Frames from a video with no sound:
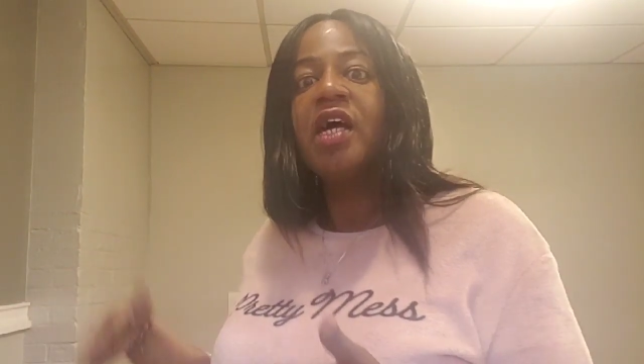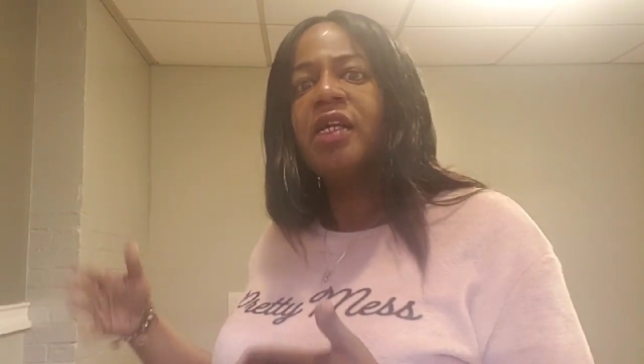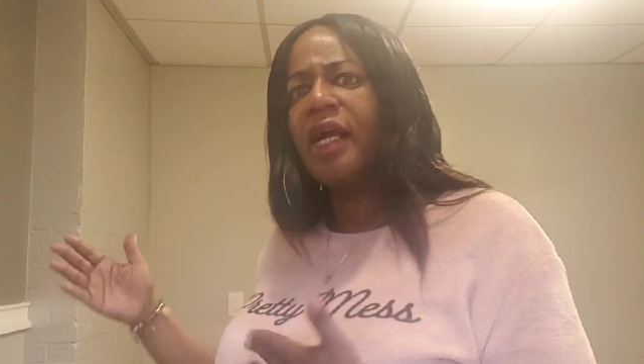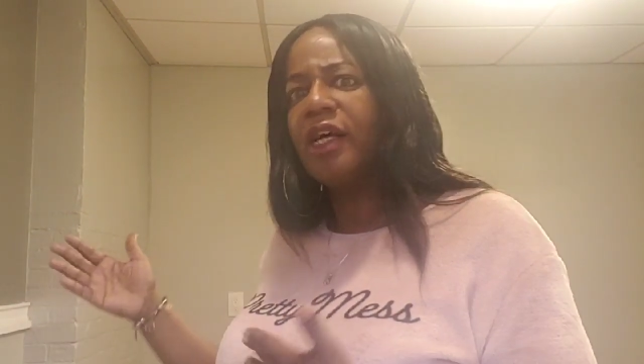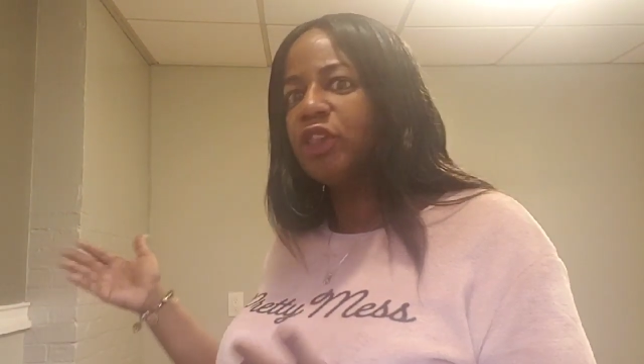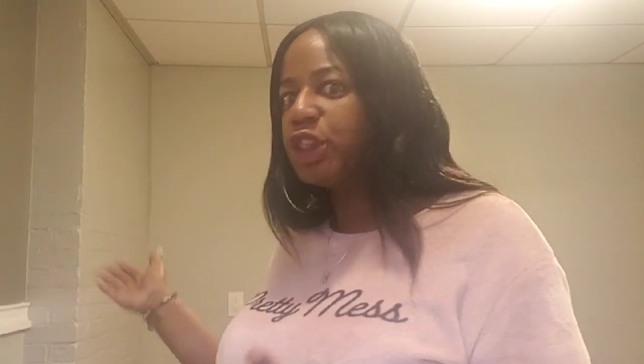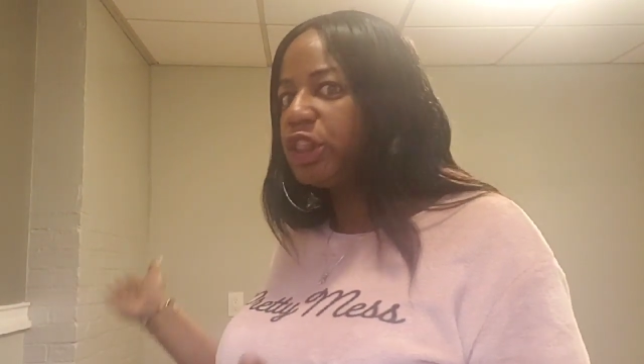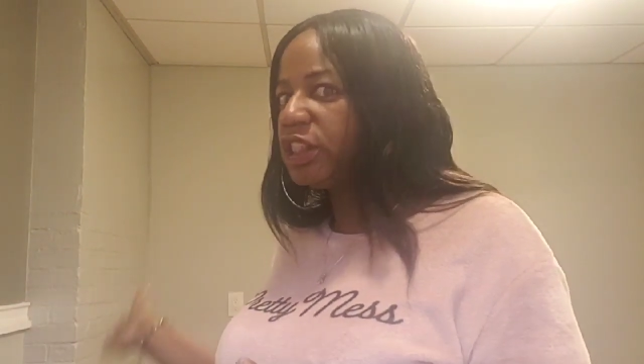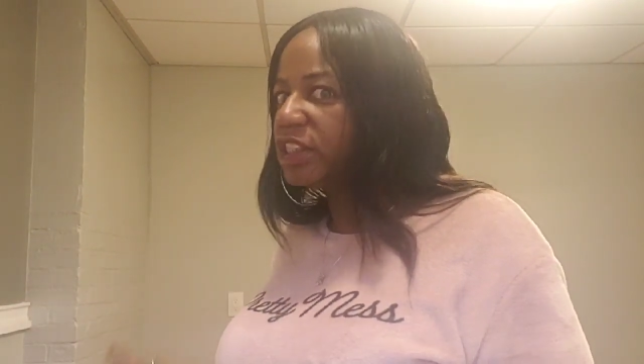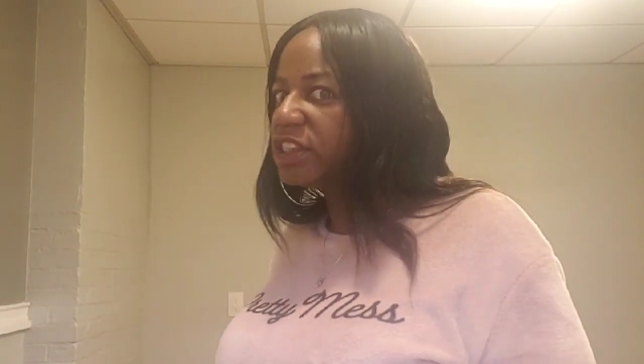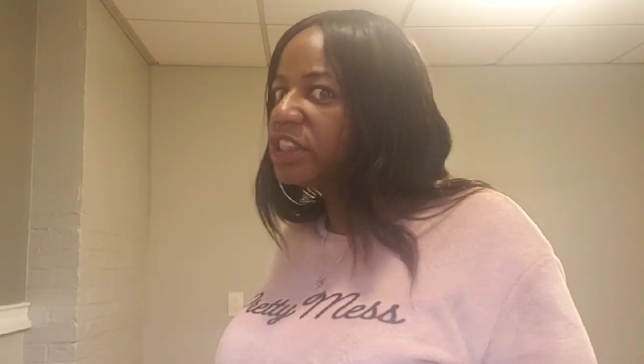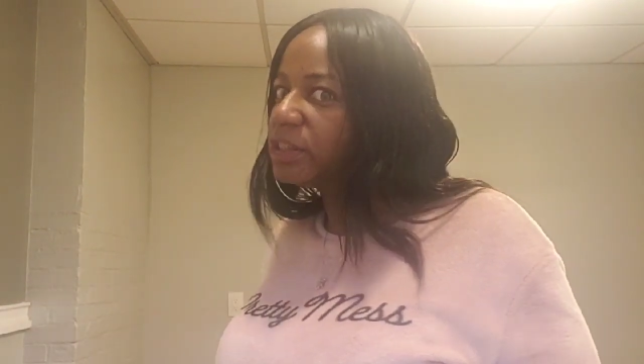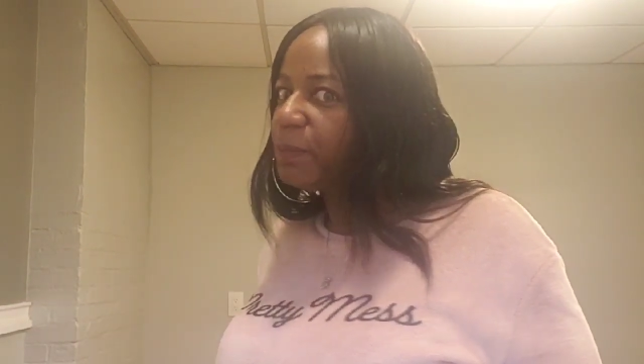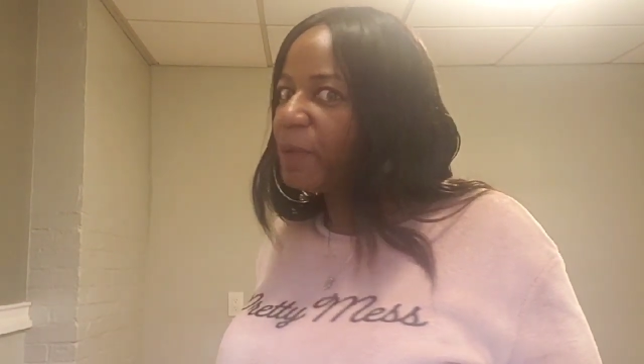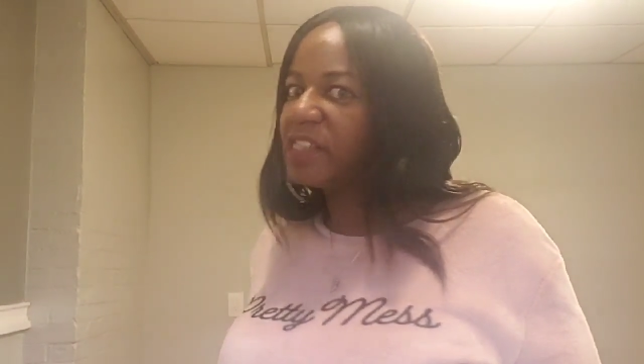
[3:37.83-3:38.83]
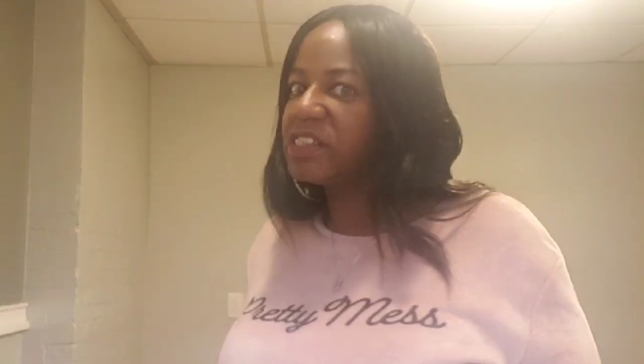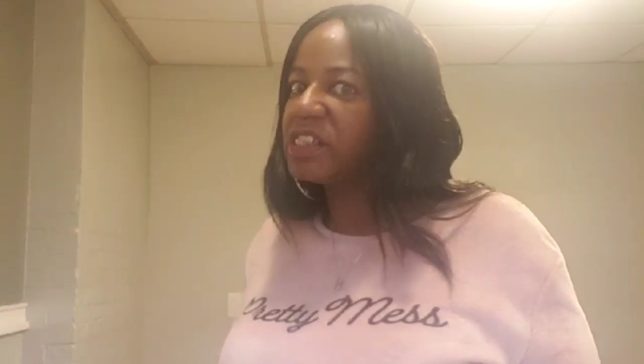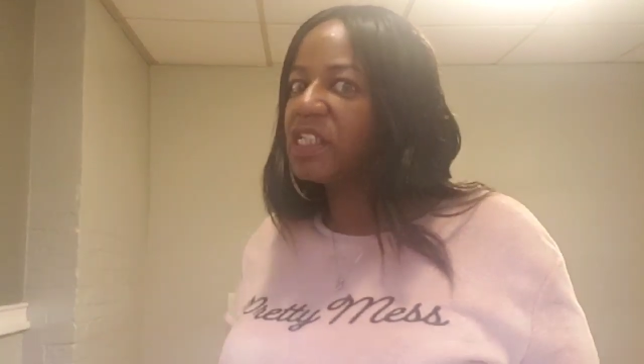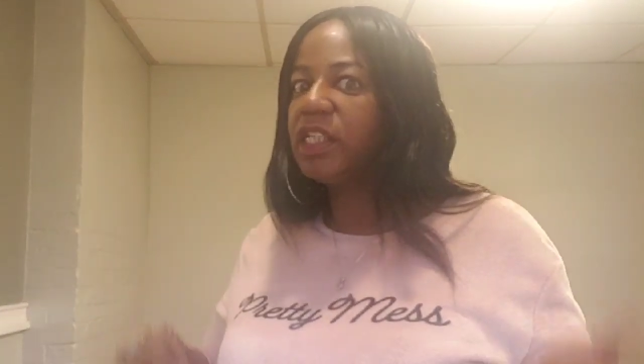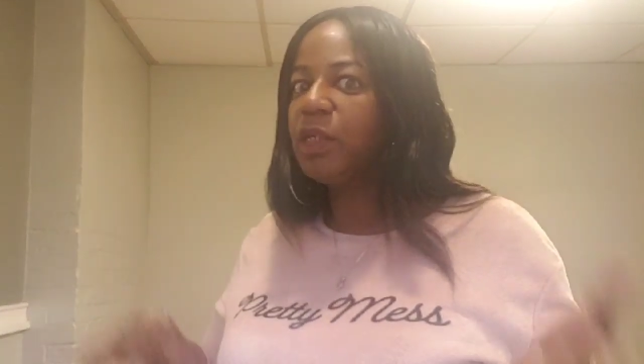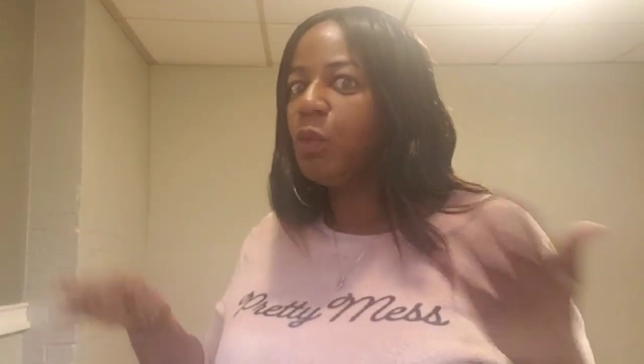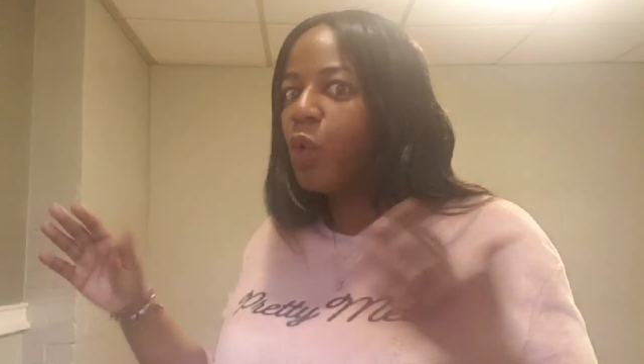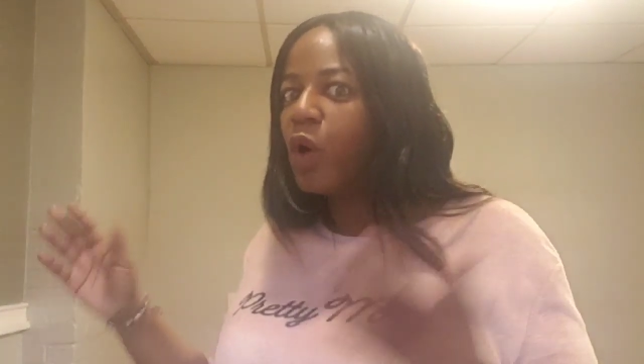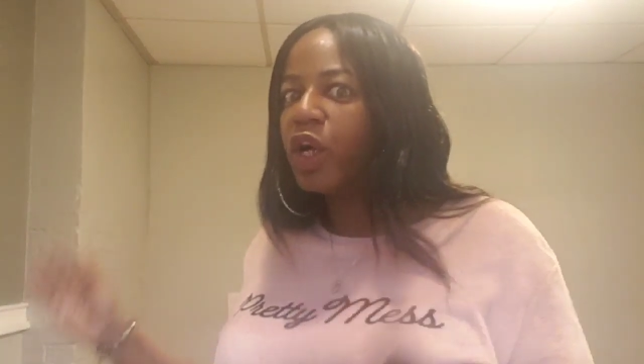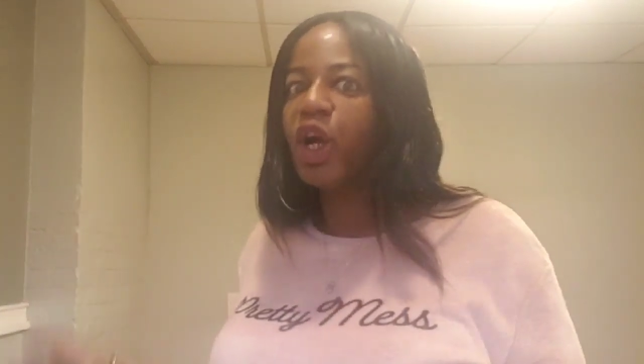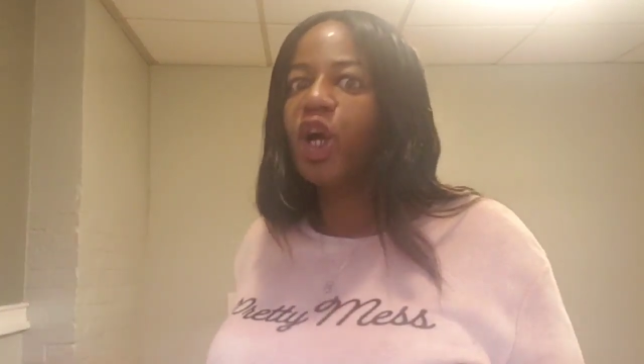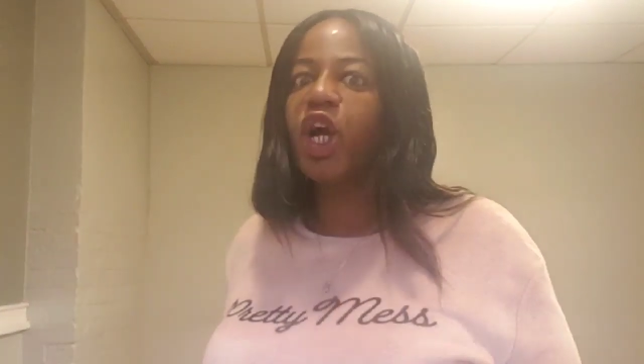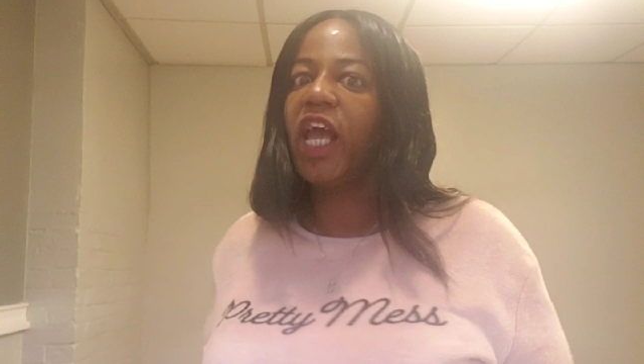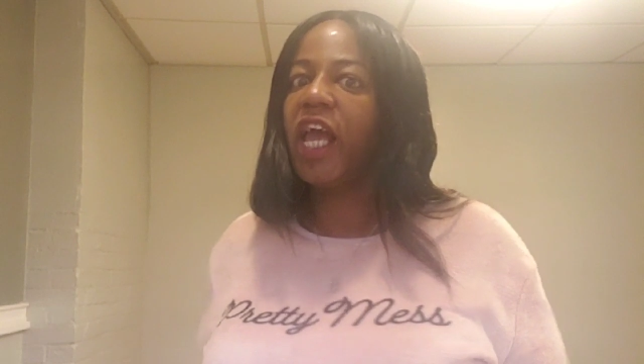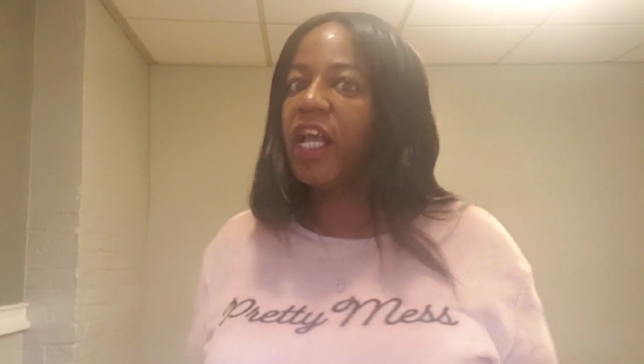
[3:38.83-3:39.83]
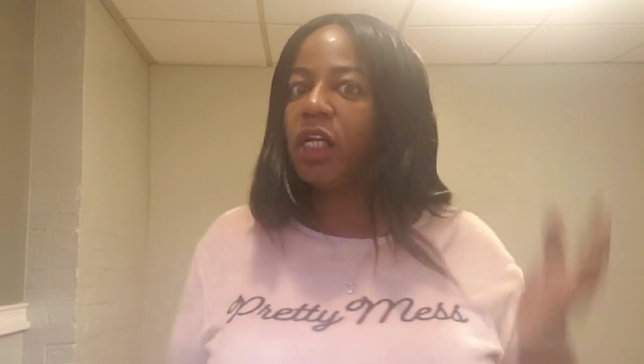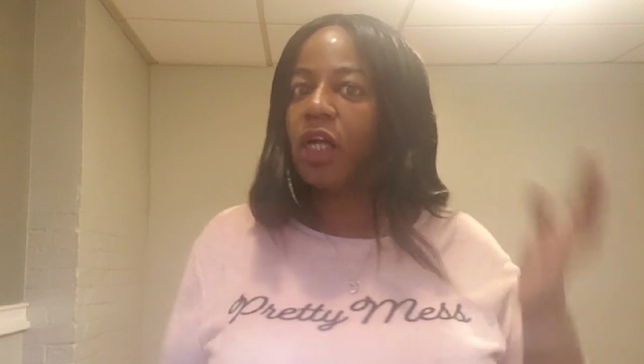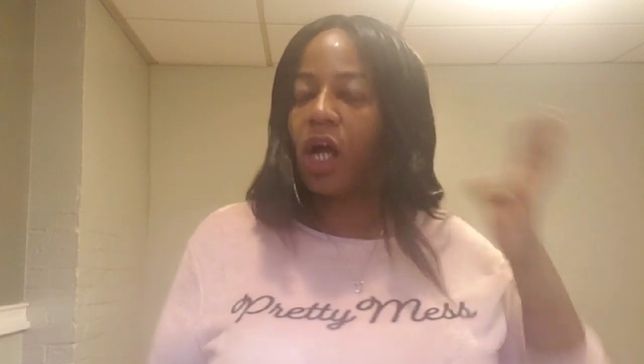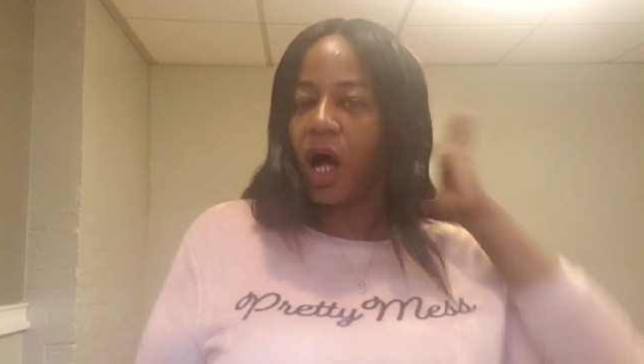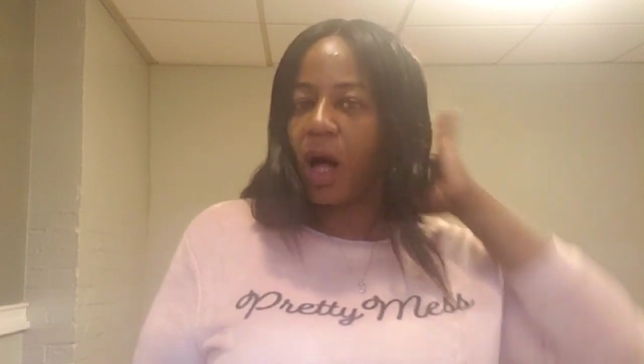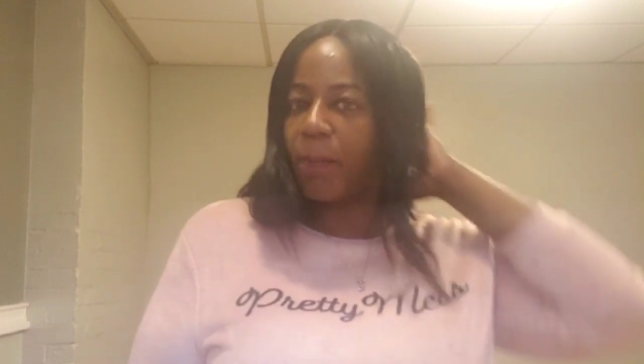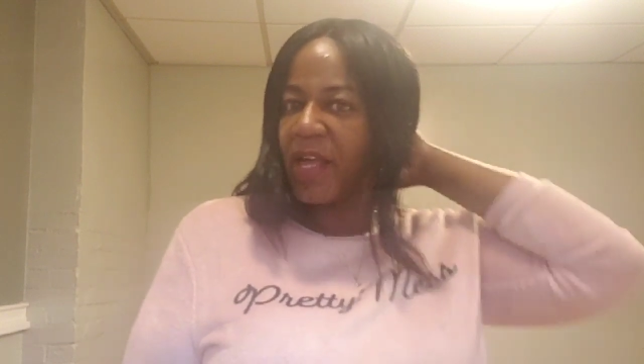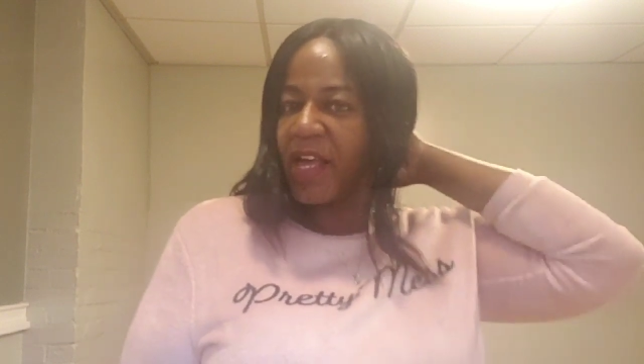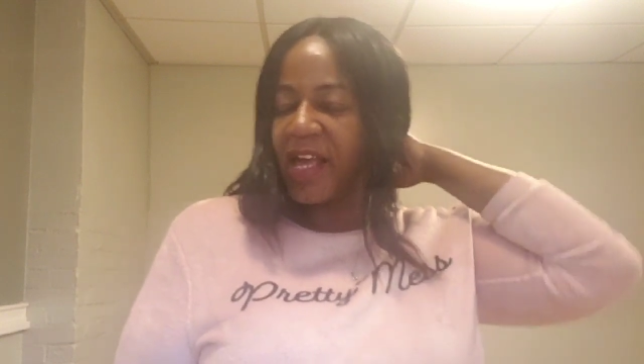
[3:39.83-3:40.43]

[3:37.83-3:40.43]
Now, this is basically what her income